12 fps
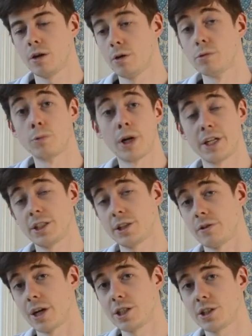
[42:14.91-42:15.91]
on one
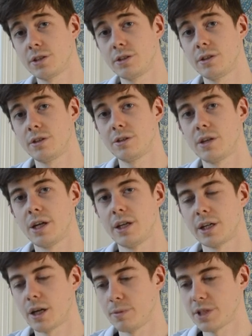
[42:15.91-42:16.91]
iteration and
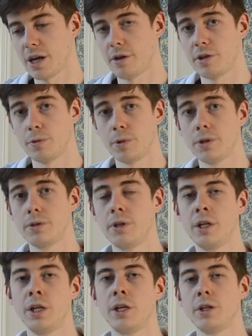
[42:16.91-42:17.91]
it comes out how you want.
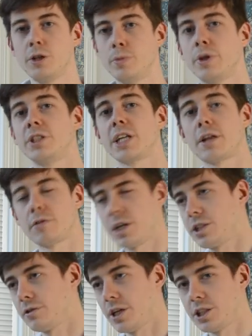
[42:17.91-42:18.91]
You put together an
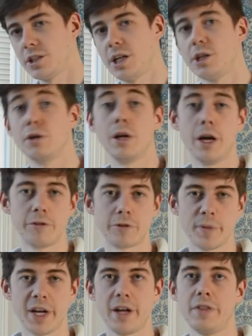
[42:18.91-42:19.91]
iteration and you learn
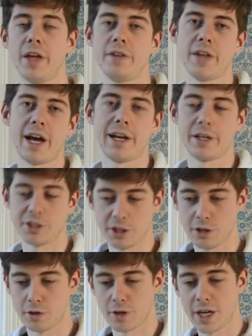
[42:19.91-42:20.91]
from it, and then that allows you to
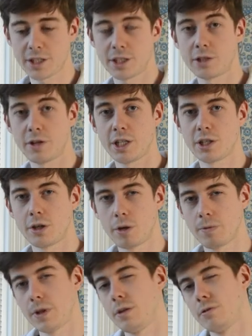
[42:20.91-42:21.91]
do your next iteration.
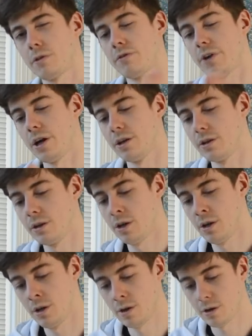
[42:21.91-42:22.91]
Hopefully you refine it
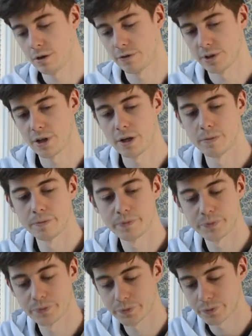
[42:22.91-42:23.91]
over time.
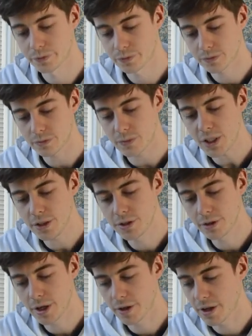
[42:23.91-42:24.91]

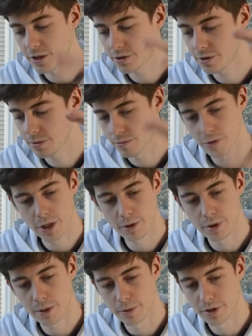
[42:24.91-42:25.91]
So yeah, that's really
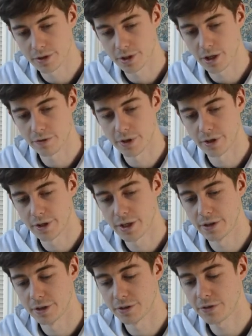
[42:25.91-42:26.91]
all I wanted to cover
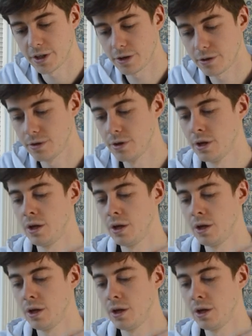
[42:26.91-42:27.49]
in this video.